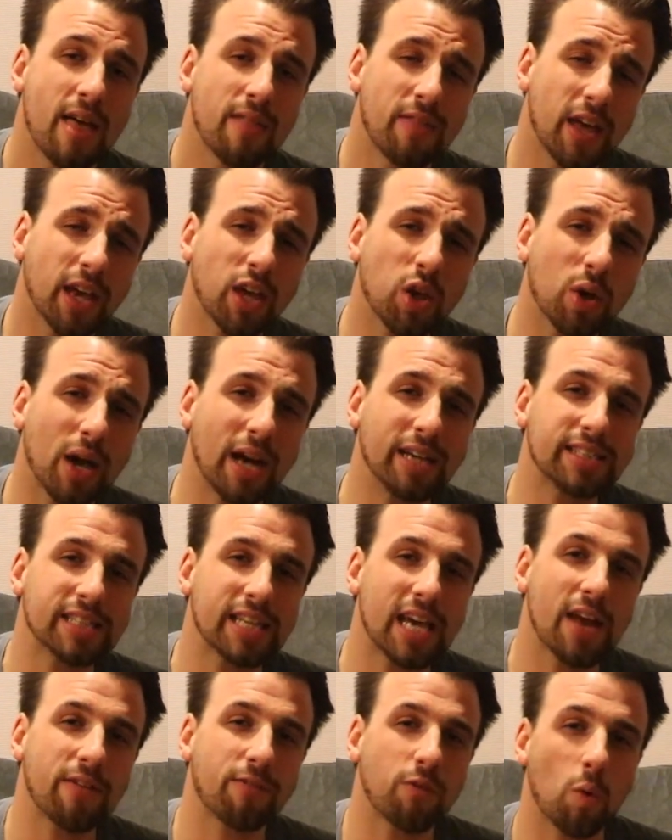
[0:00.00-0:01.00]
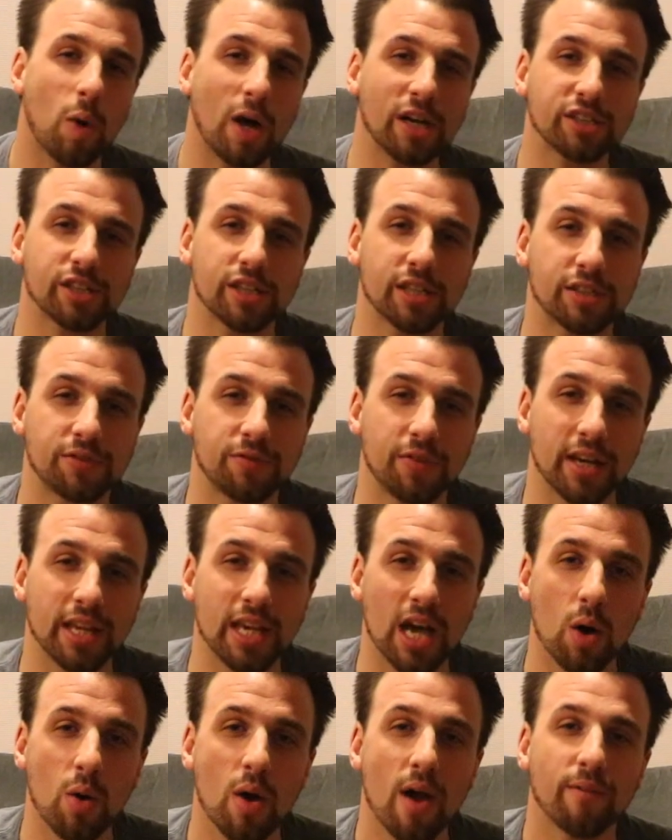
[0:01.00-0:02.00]
Thank you guys again for watching this
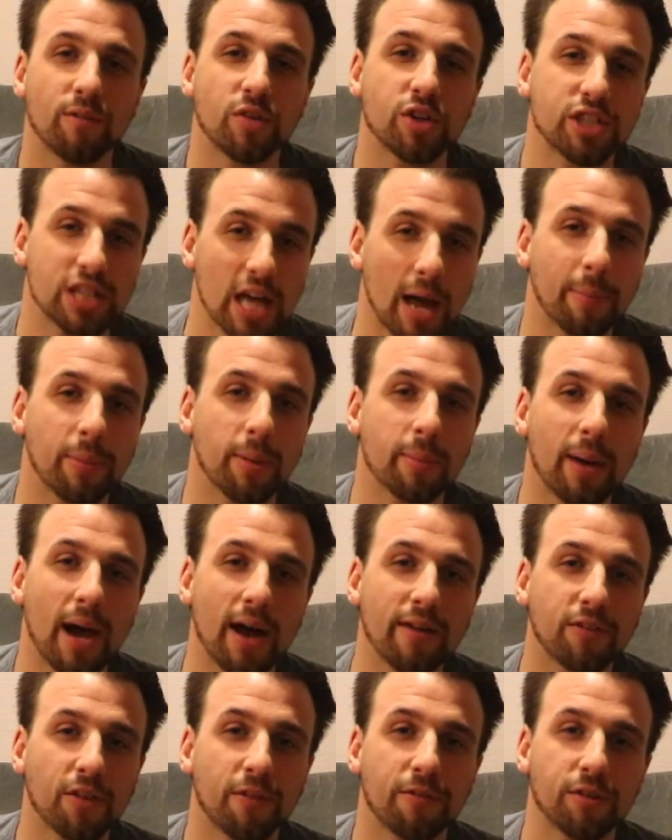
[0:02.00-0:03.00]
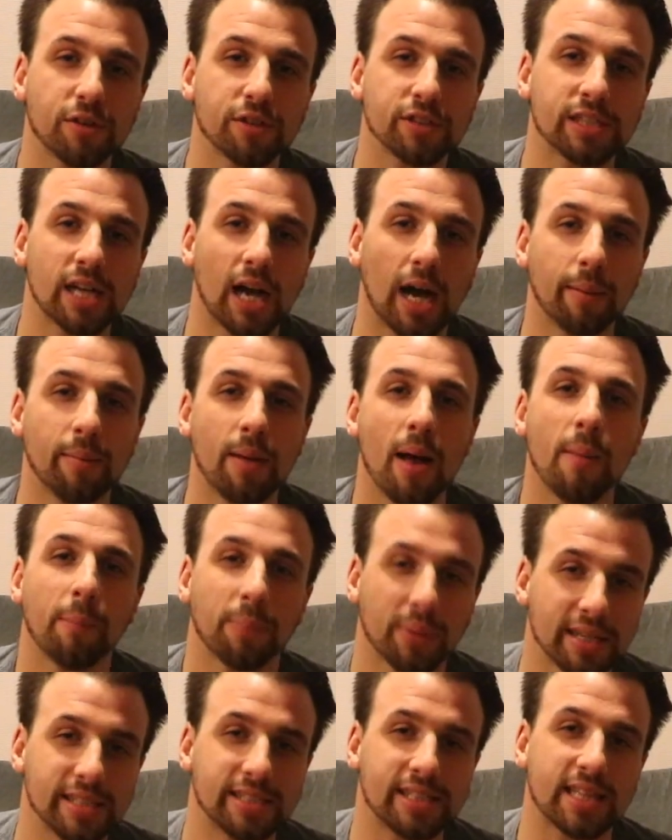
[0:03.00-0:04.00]
video. If you're stopping by for the first time,
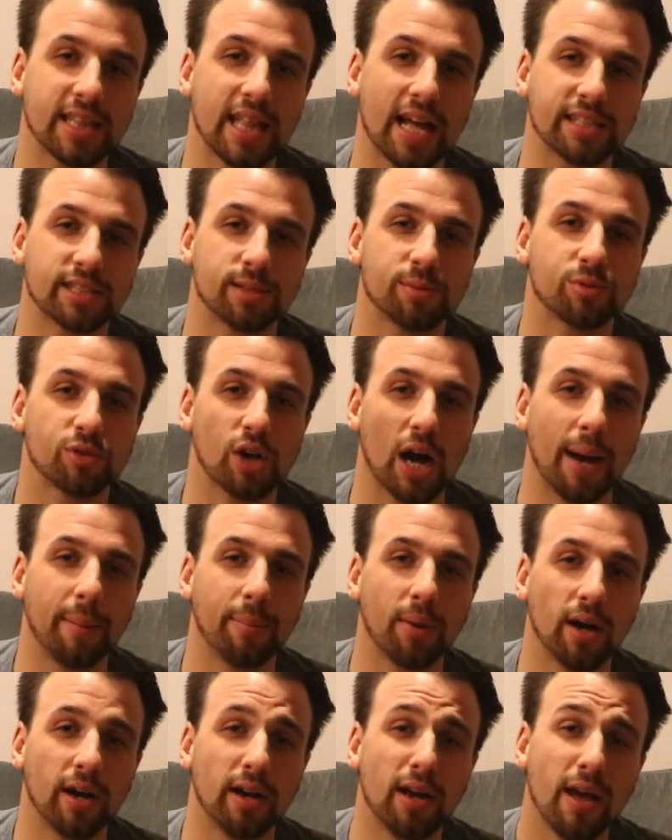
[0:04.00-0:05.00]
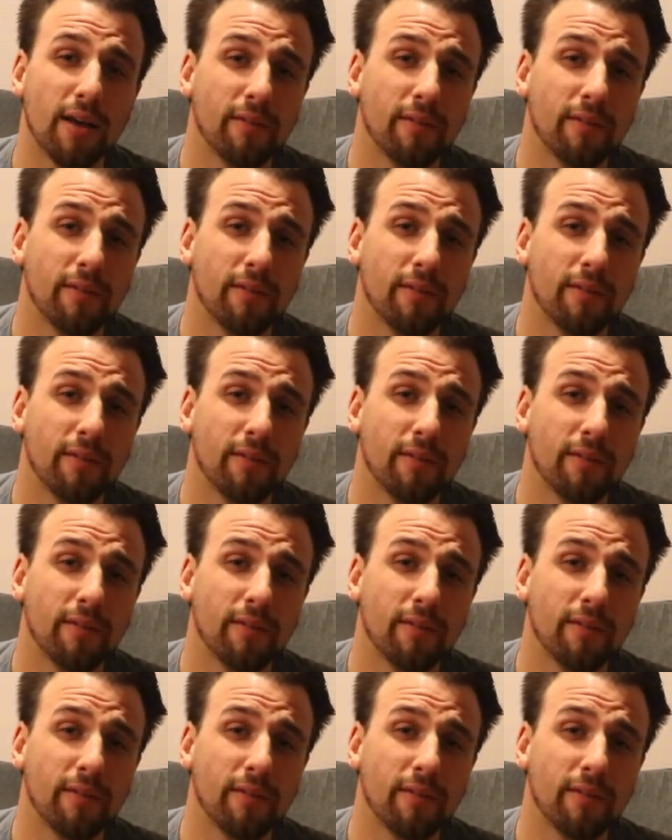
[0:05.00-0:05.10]
please hit that subscribe button.